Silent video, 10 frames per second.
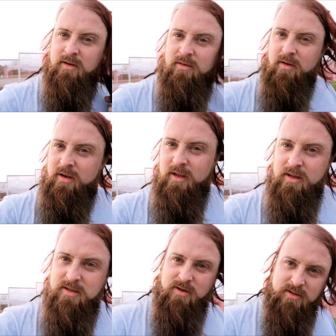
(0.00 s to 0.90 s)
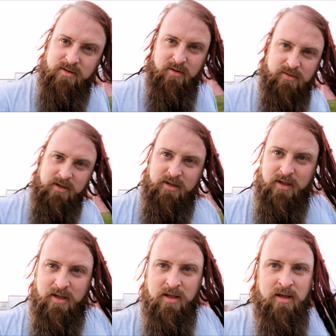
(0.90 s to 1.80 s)
Crikey, these dreads are knotty, aren't
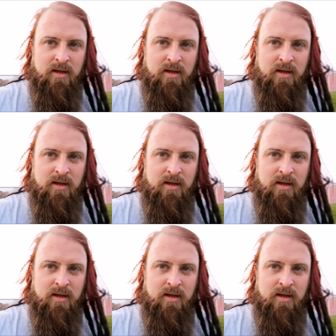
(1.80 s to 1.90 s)
they?